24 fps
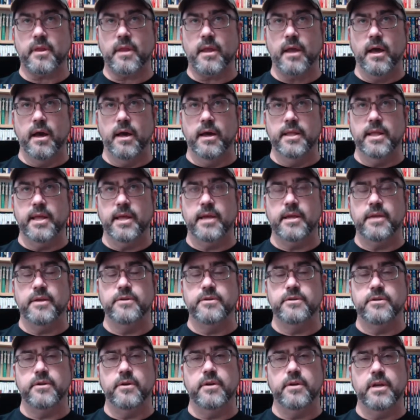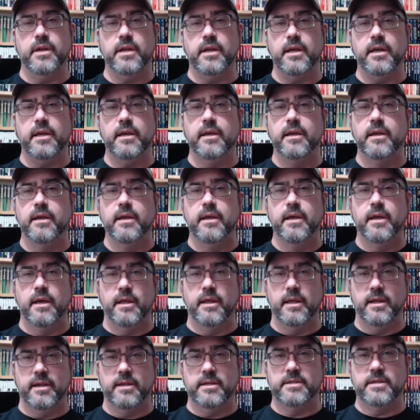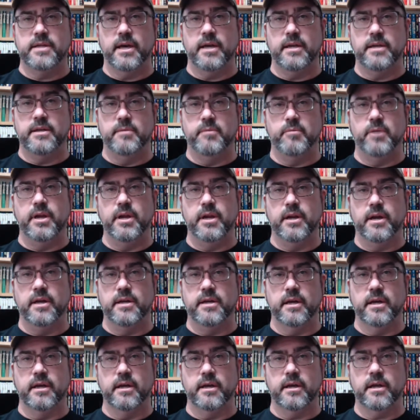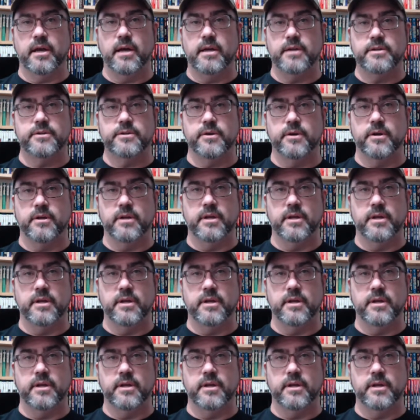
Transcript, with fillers: that used Unity, and they decided to bring it onto console.